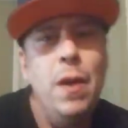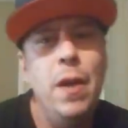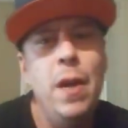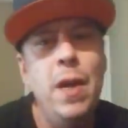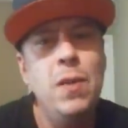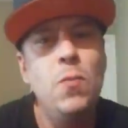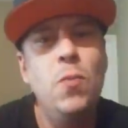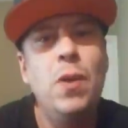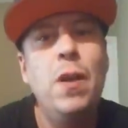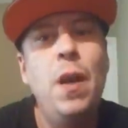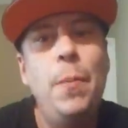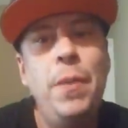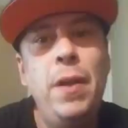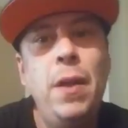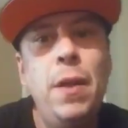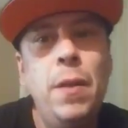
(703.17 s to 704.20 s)
as we're
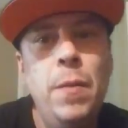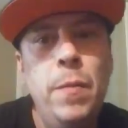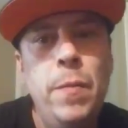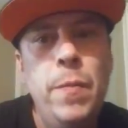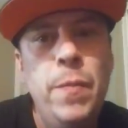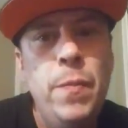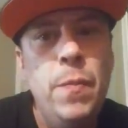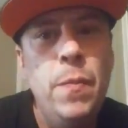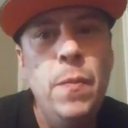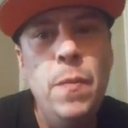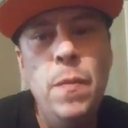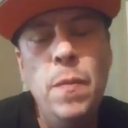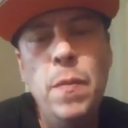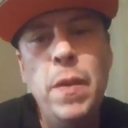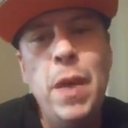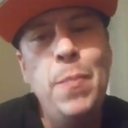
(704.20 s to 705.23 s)
coming in,
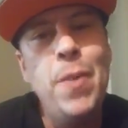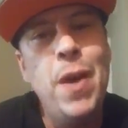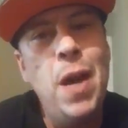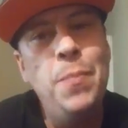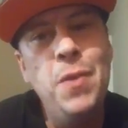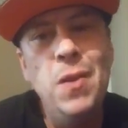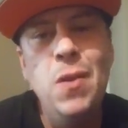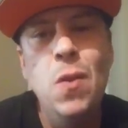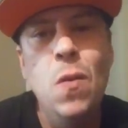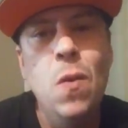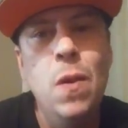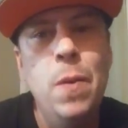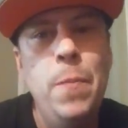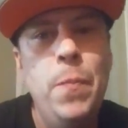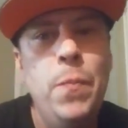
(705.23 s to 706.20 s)
they popped the door.